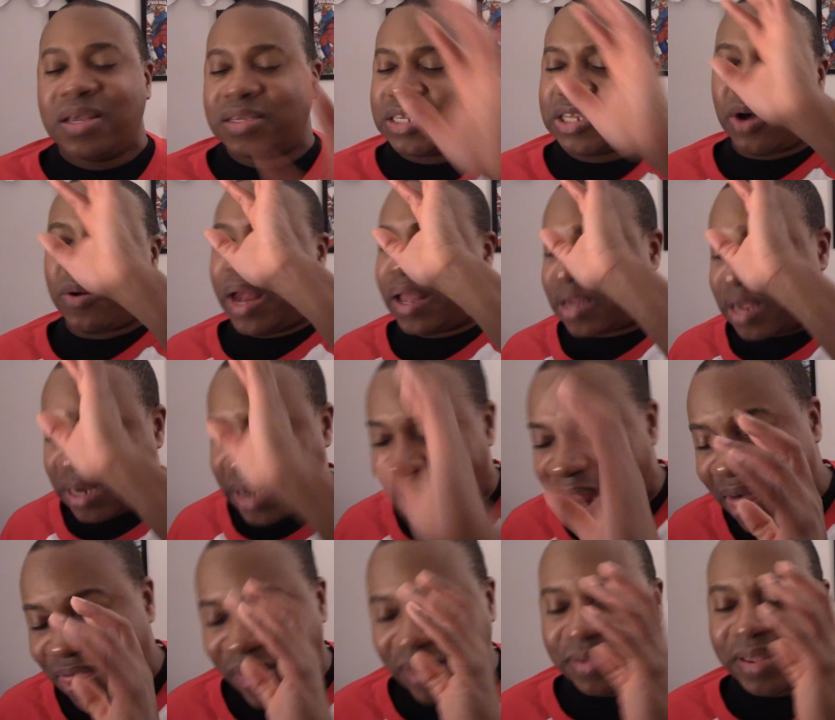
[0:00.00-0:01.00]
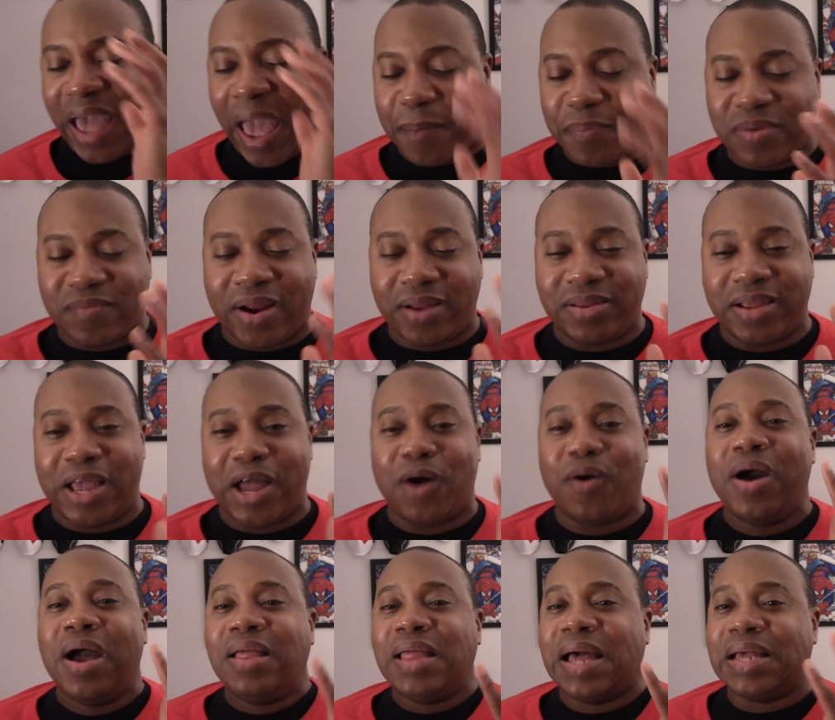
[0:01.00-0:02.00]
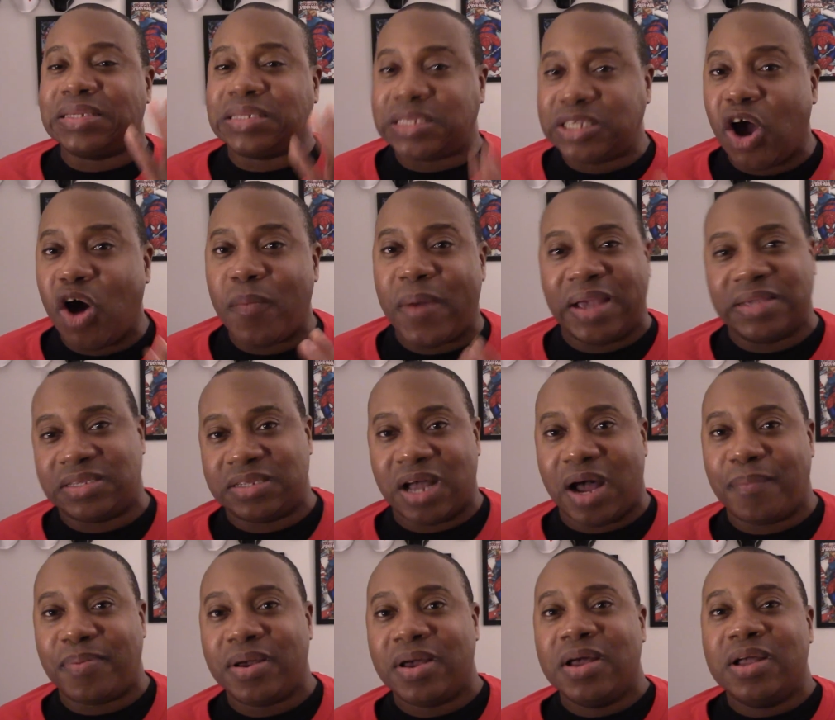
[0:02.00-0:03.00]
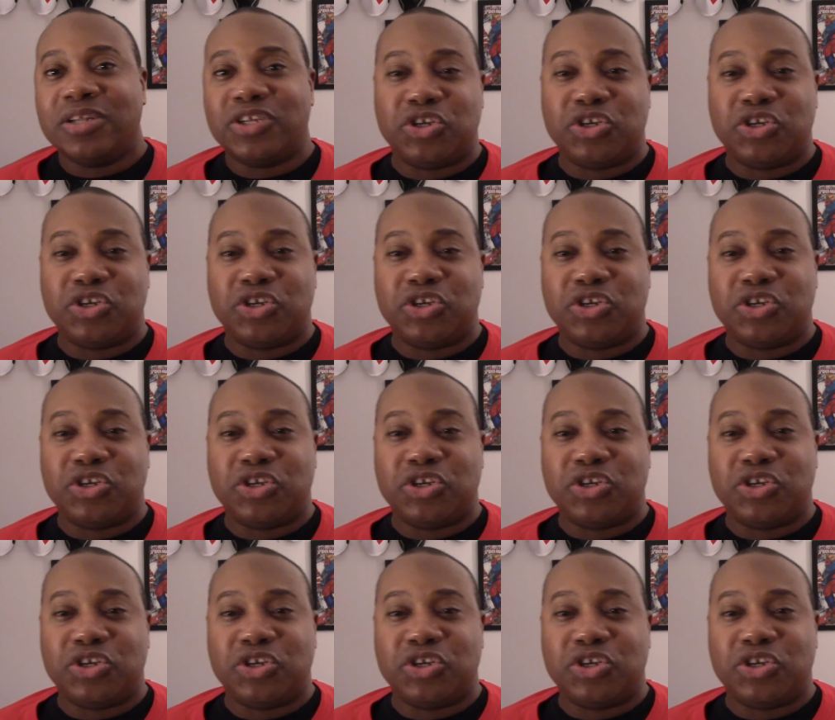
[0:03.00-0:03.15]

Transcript: And so like a lot of things are happening right now that's so messed up.